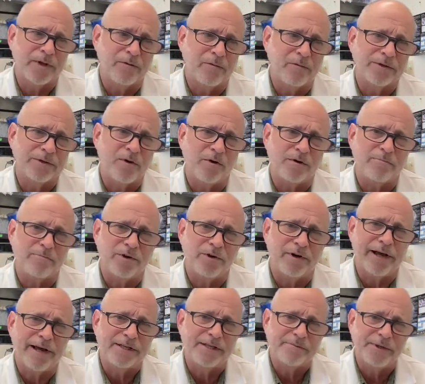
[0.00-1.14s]
what's called a
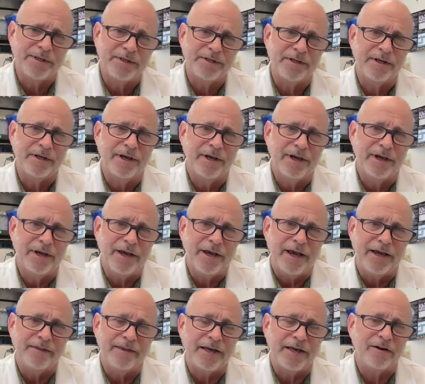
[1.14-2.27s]
plasmid.
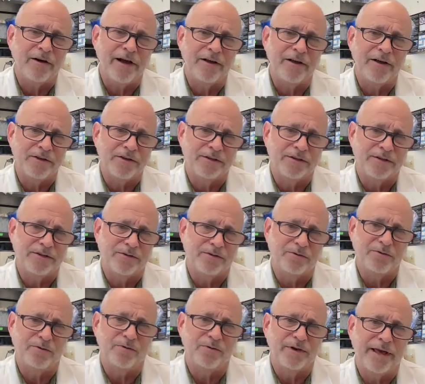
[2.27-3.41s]
And that allows us
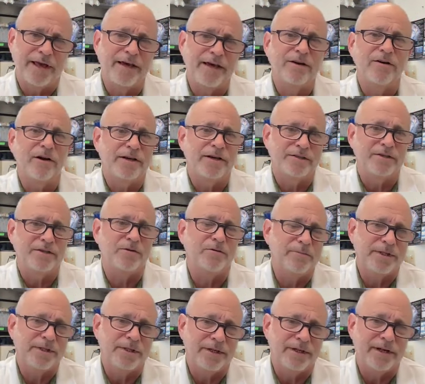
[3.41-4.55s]
to analyze the
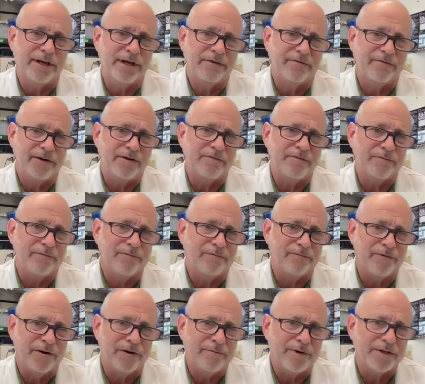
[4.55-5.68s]
human DNA
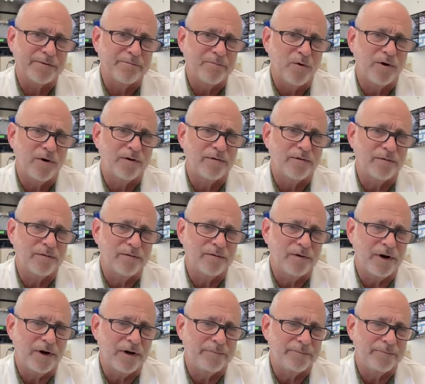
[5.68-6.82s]
very much more
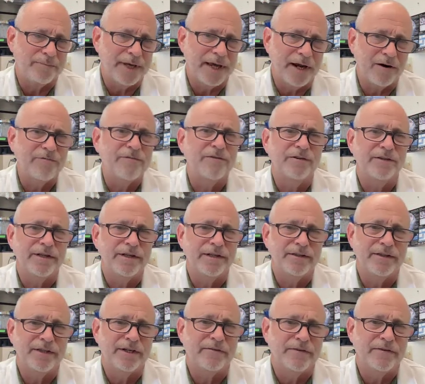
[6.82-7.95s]
carefully
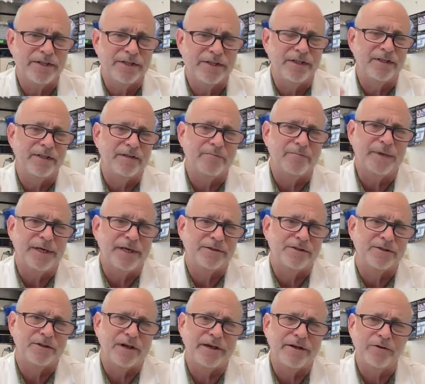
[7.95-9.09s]
than if it's in the
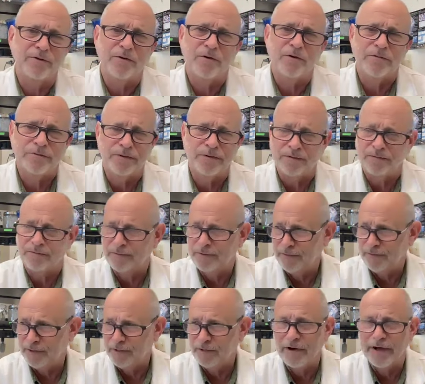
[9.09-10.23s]
mix. I don't know
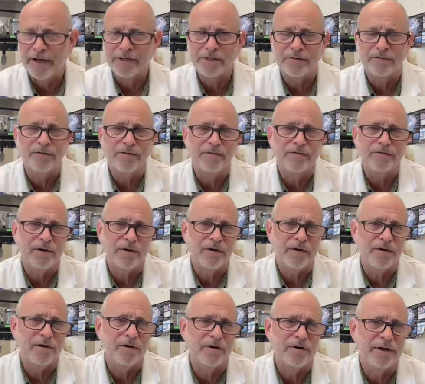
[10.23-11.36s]
if in class, if you've
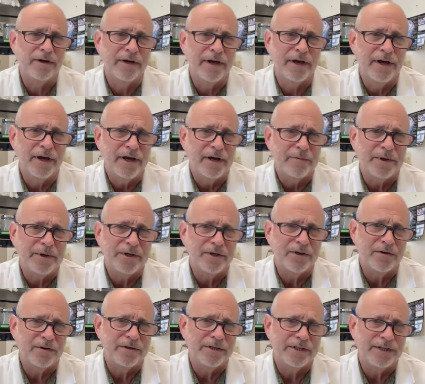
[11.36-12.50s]
heard, but
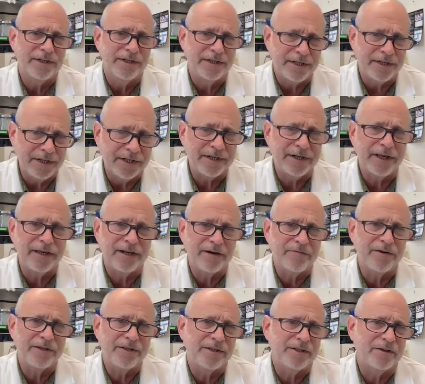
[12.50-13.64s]
the DNA in
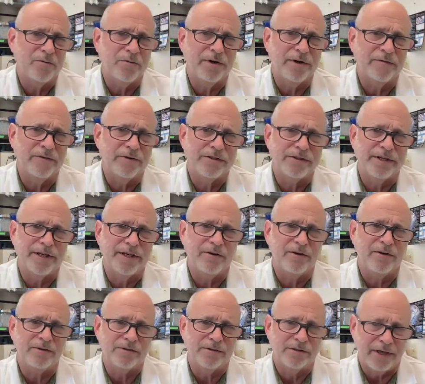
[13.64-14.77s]
every single one of your
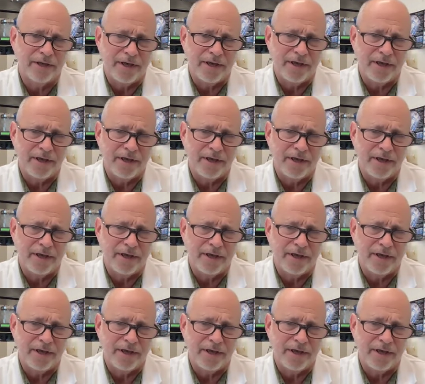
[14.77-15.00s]
cells